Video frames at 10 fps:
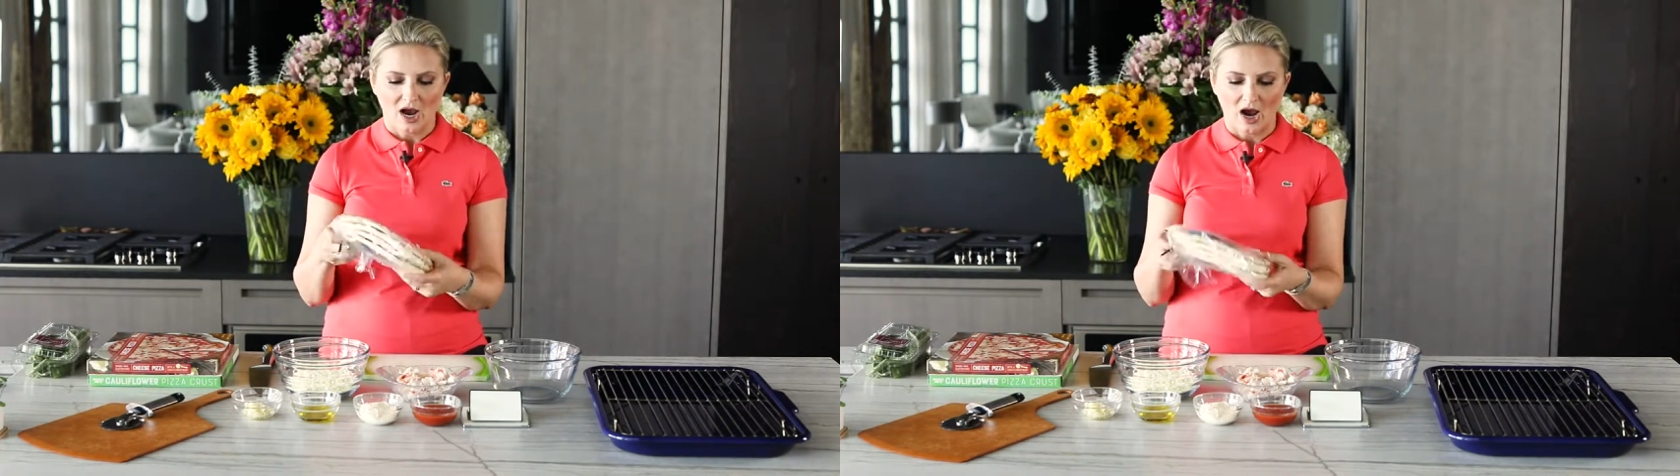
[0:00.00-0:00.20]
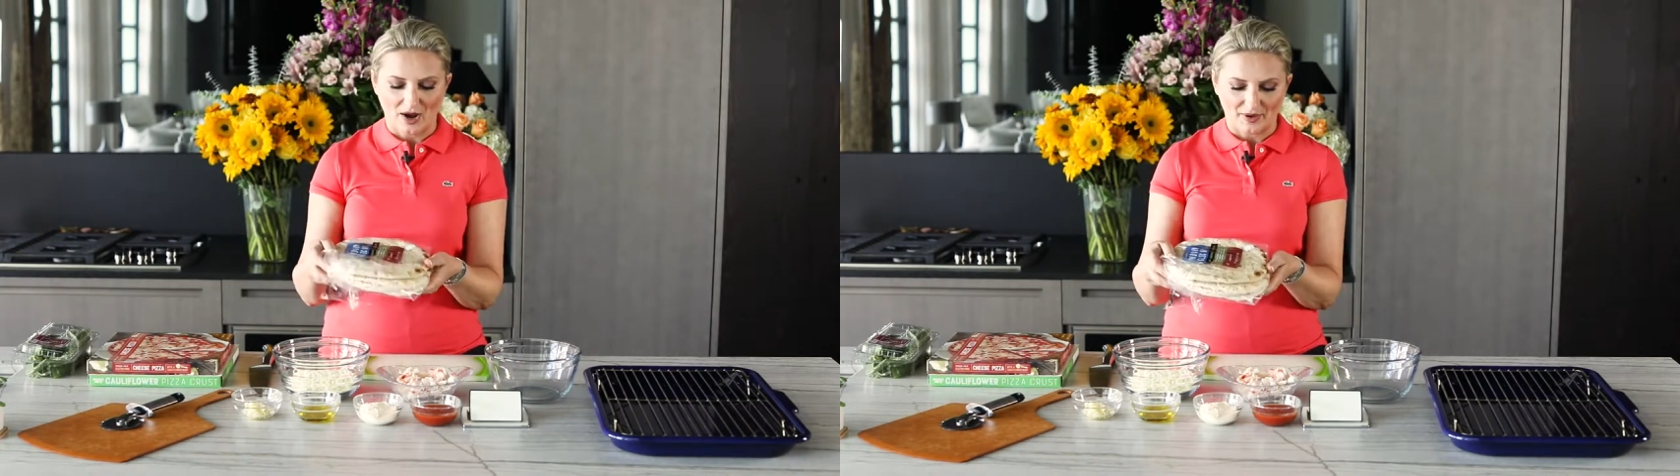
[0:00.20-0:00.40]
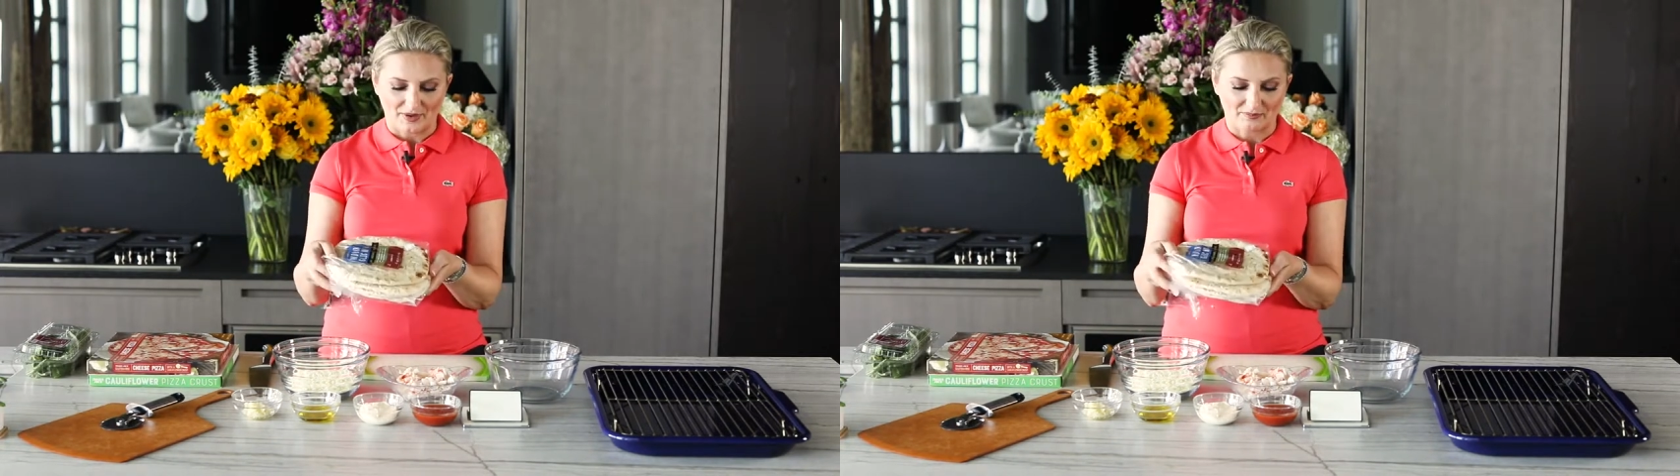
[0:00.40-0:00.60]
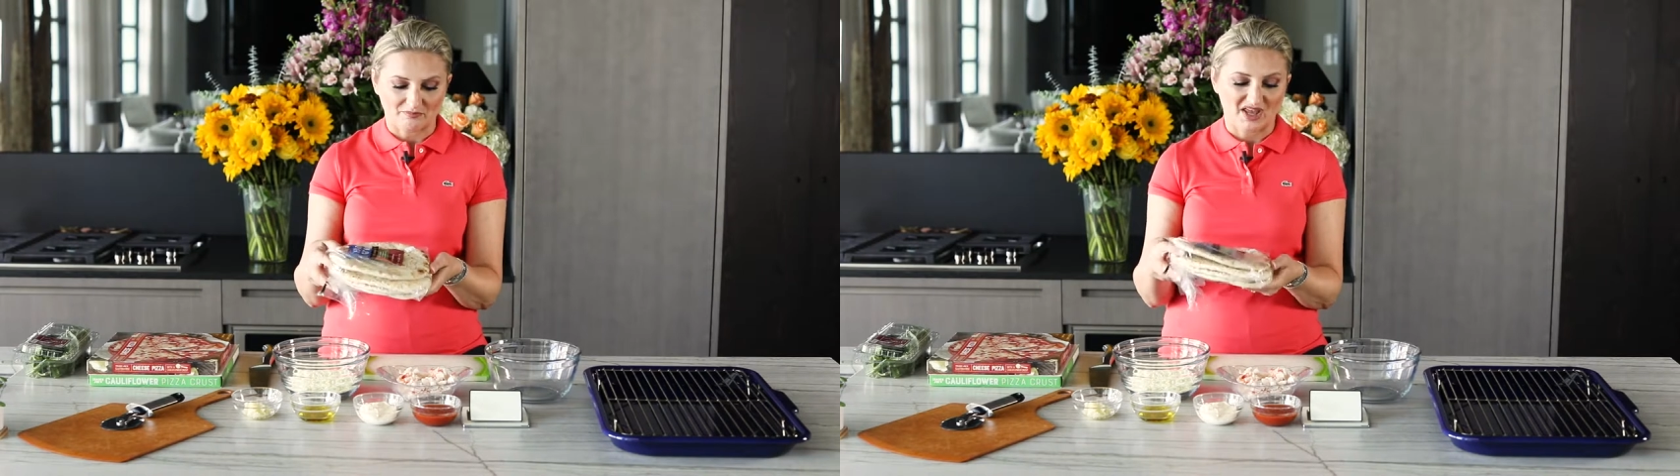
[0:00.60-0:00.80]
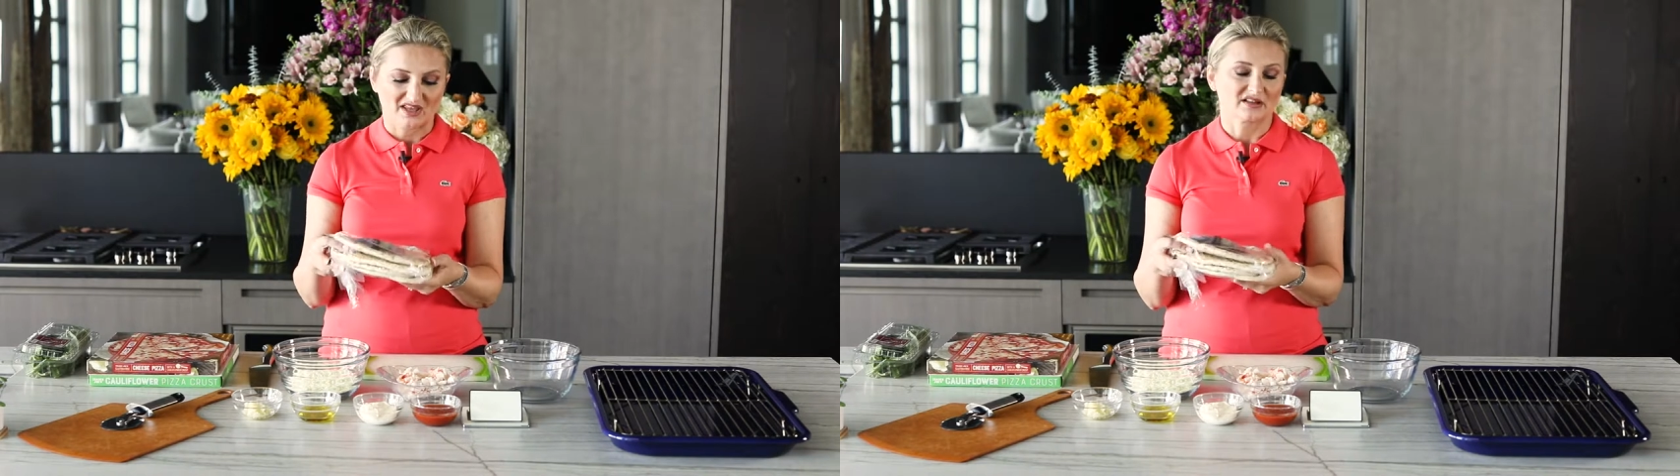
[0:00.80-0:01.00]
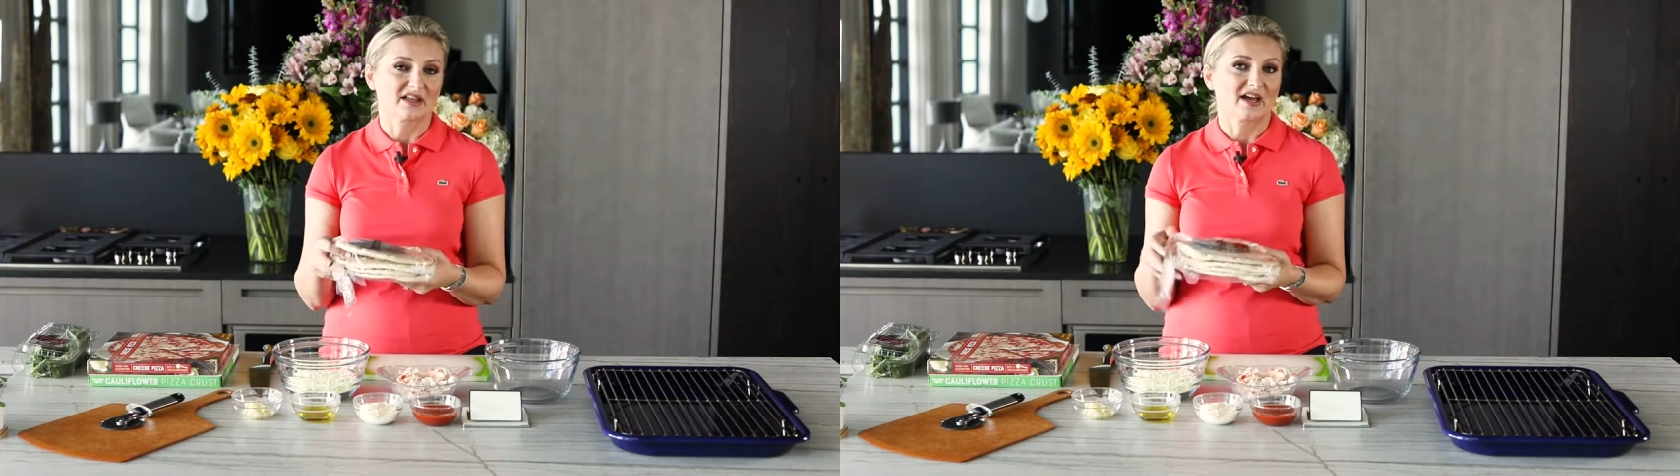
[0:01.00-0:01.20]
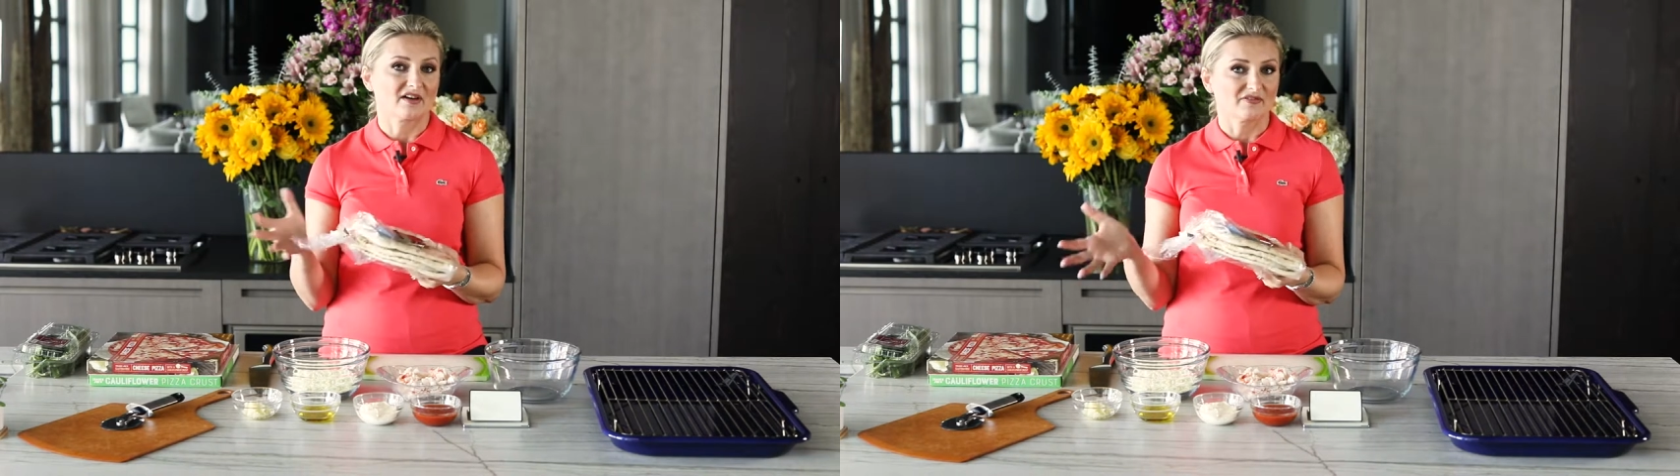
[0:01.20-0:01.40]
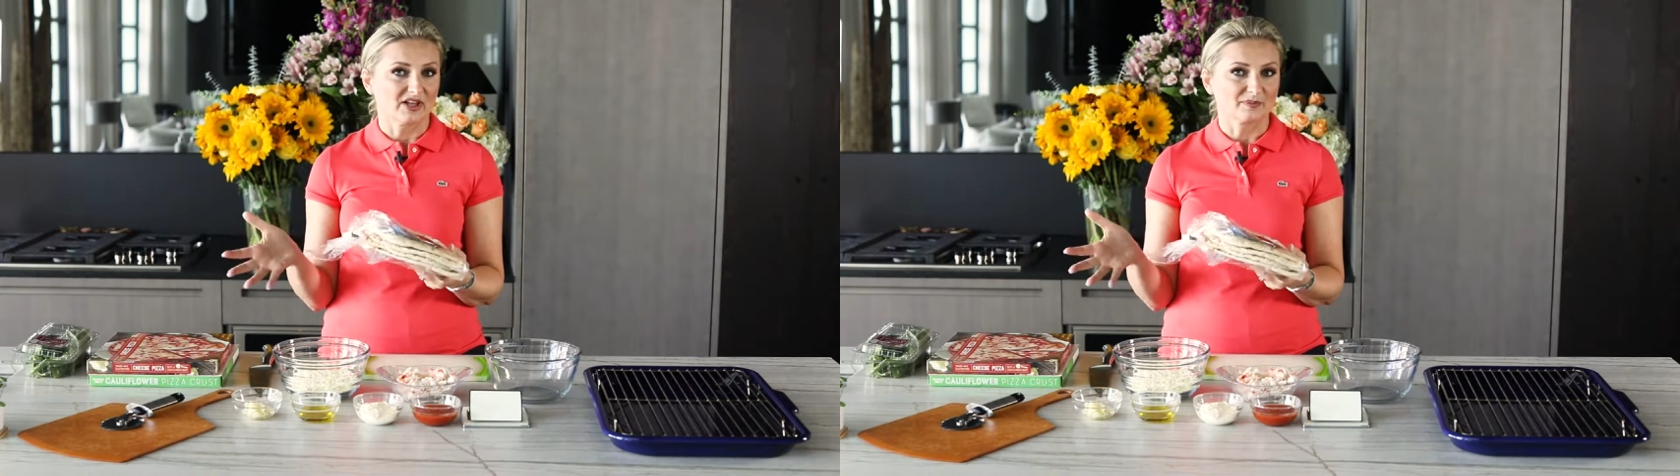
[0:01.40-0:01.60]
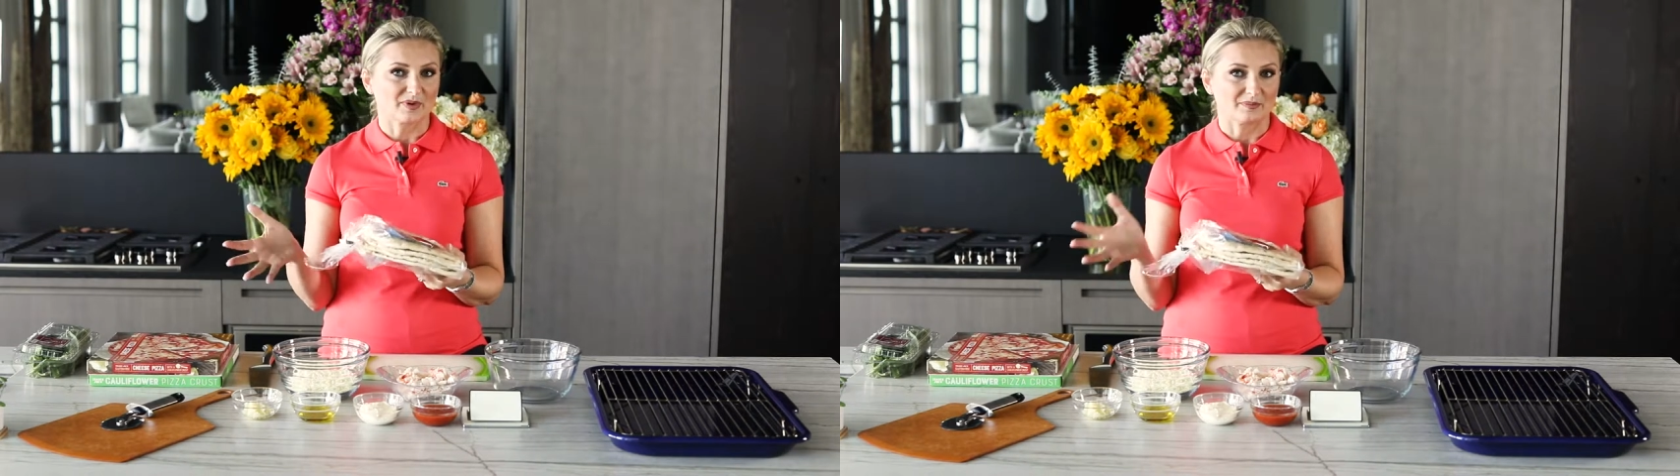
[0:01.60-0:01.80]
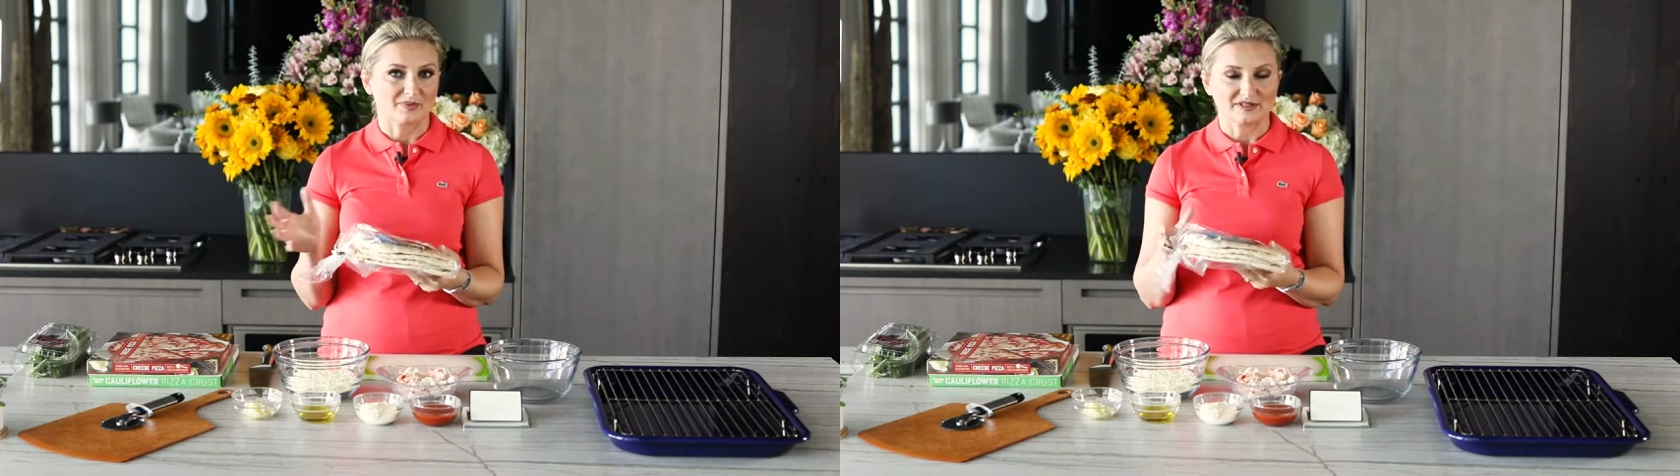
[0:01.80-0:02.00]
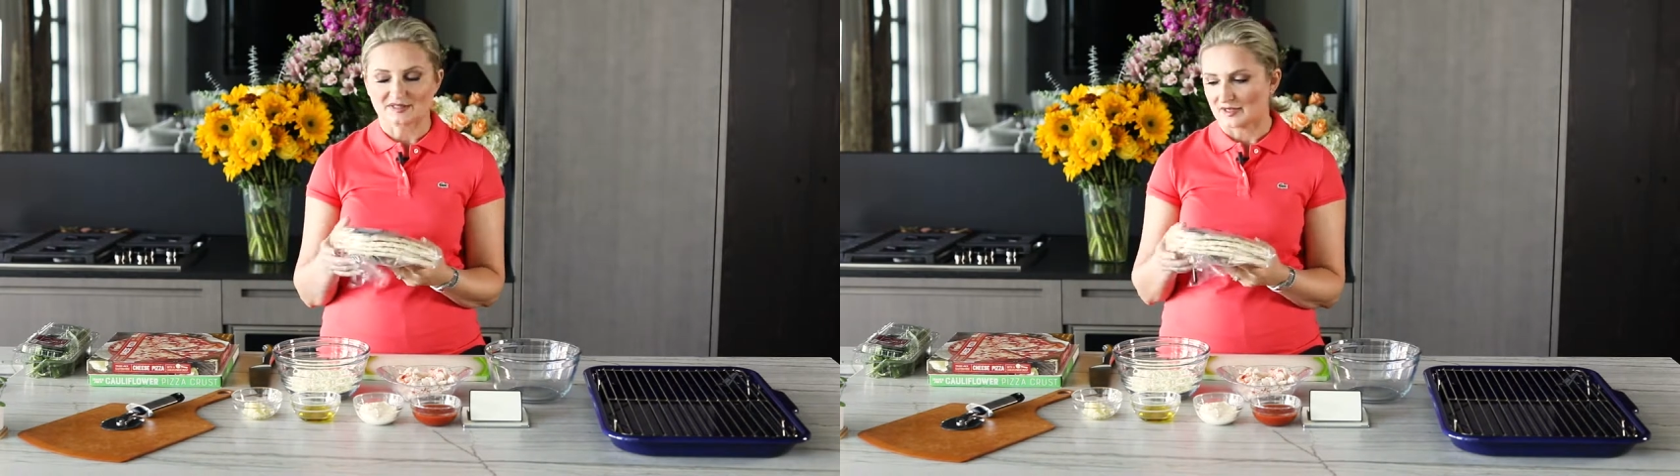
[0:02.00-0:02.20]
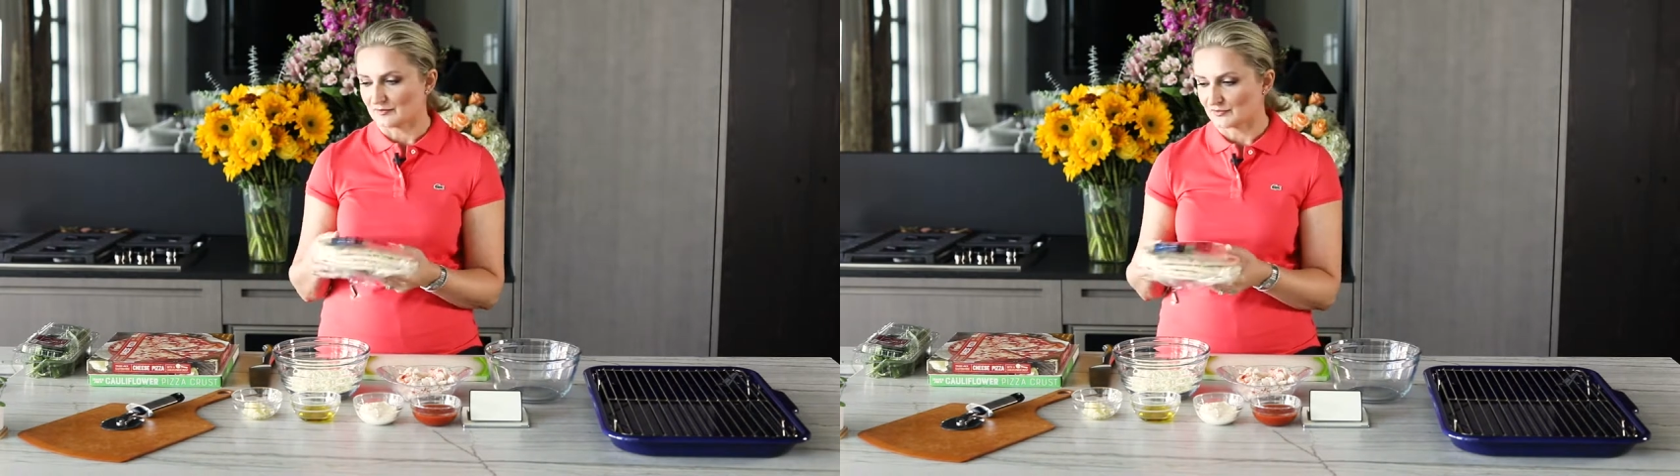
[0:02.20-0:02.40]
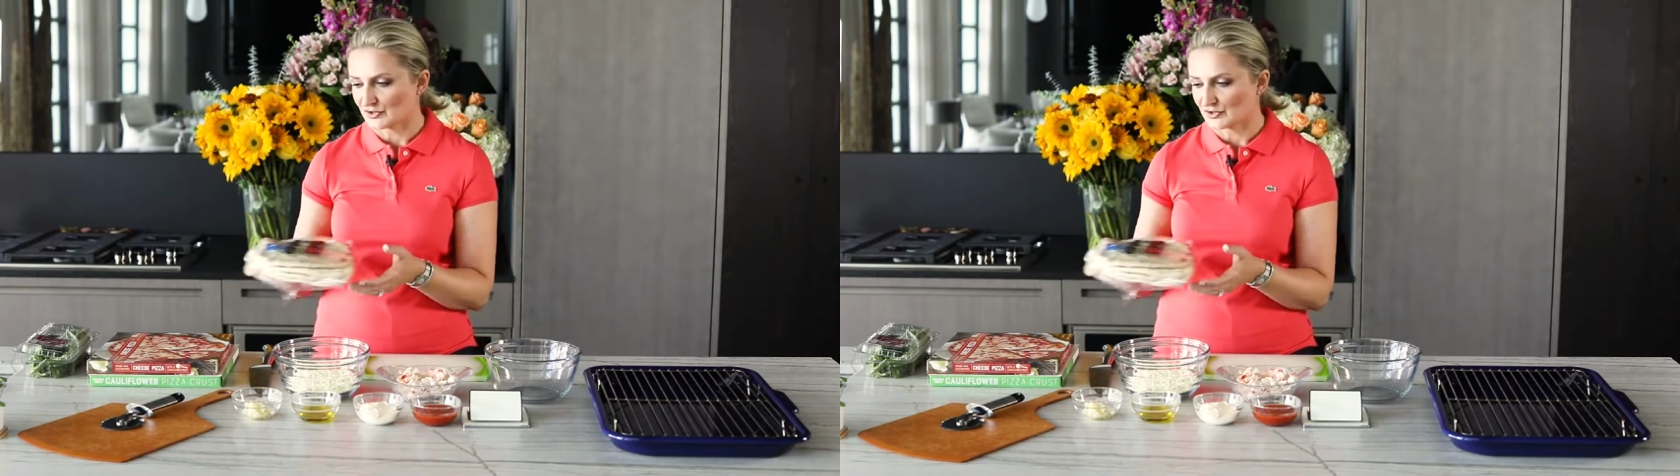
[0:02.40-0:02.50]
uh, and make it like a flatbread pizza.